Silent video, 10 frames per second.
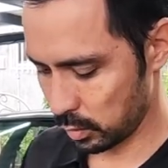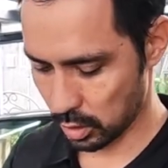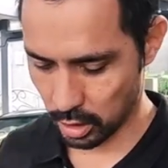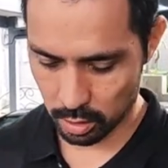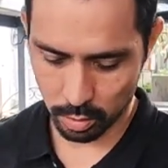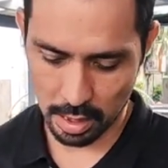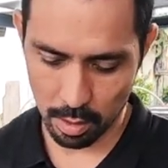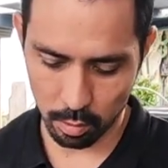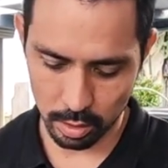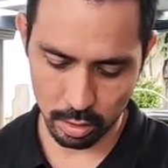So just with
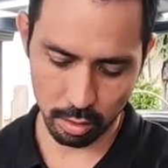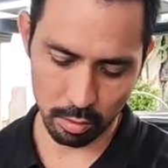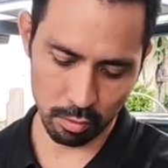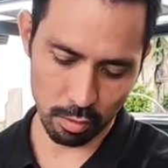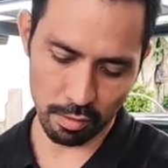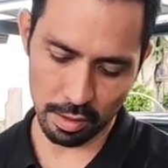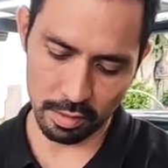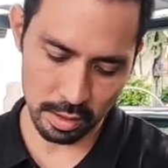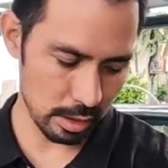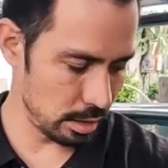that 1, 2, 3, 4,
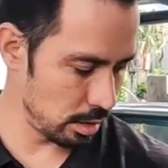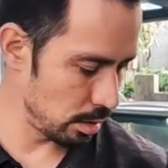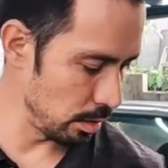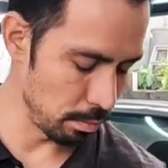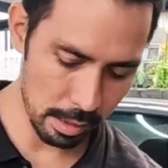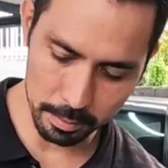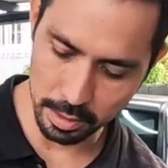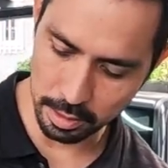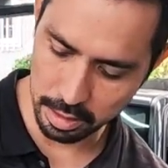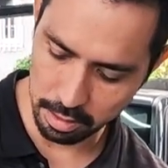5, 6, you pop
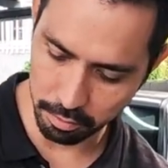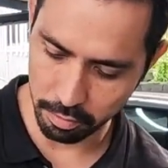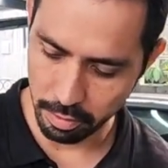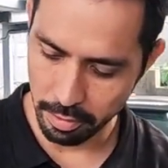that off.